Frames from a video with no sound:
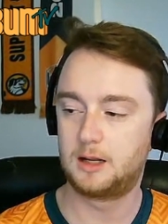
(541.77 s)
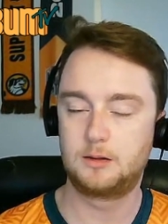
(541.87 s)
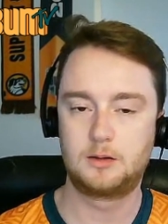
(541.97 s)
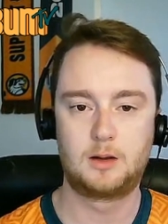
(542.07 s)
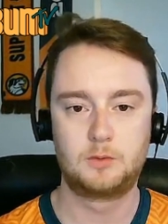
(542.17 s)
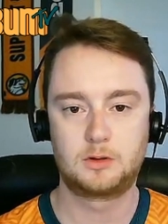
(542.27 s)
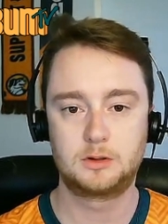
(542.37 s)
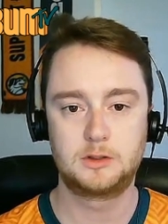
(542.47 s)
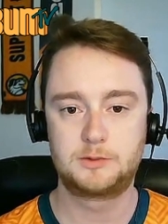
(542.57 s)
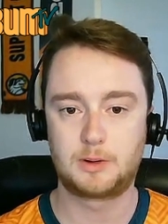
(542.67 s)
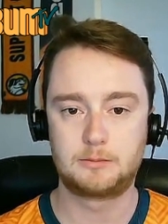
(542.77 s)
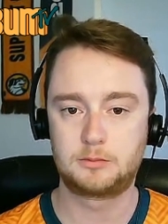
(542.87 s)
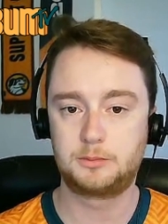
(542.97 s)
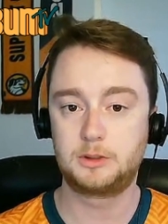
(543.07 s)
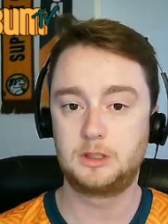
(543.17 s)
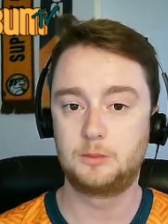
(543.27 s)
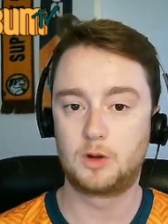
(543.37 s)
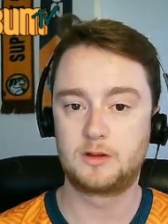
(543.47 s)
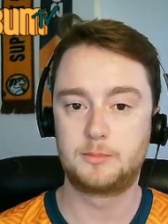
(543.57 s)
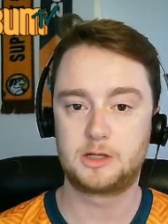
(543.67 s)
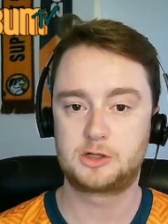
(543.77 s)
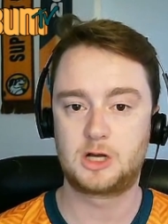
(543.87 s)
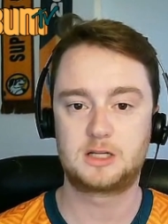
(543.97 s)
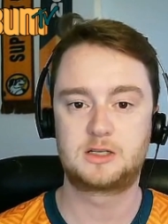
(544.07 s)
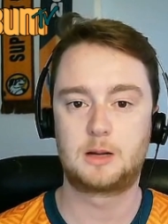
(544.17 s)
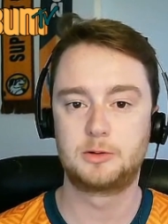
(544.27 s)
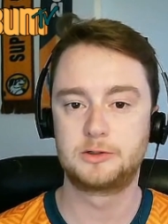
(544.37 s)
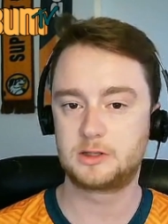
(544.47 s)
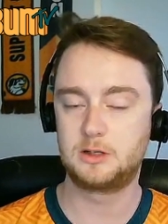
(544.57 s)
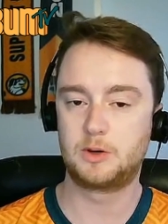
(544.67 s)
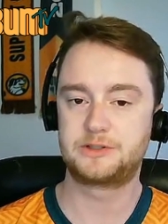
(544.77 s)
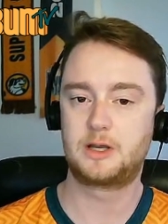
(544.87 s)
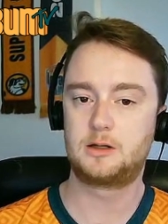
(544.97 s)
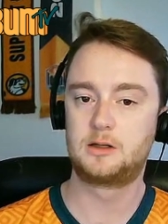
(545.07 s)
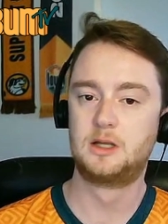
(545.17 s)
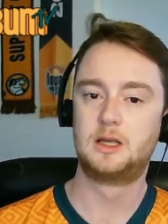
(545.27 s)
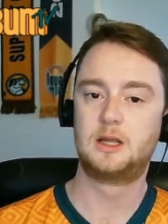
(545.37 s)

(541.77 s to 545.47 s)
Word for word: I, I would argue, is probably one of the best shot stoppers in the USL.